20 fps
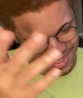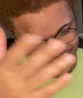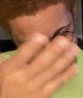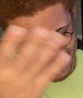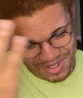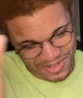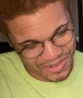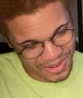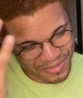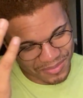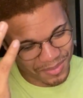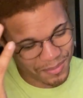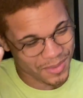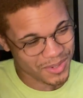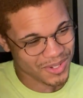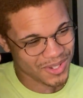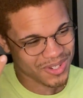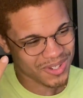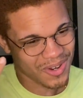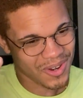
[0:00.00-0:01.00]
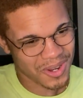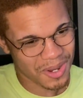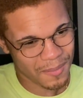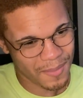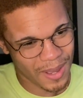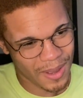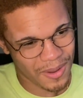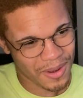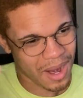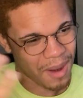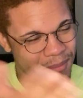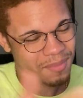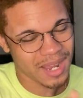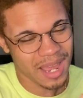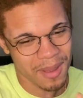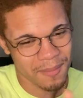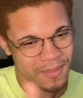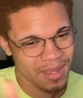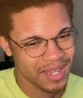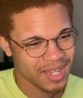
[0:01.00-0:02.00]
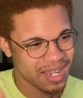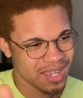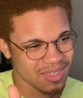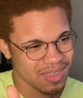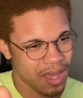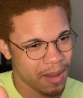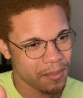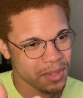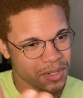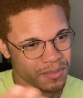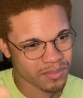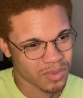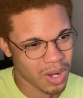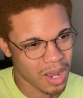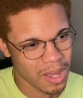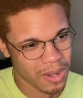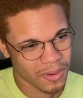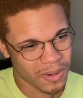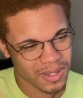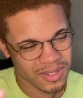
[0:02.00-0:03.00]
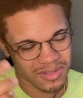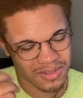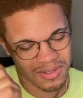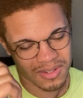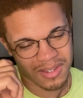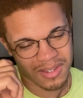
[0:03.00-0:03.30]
don't have that much to talk about, and I'm not making that much progress.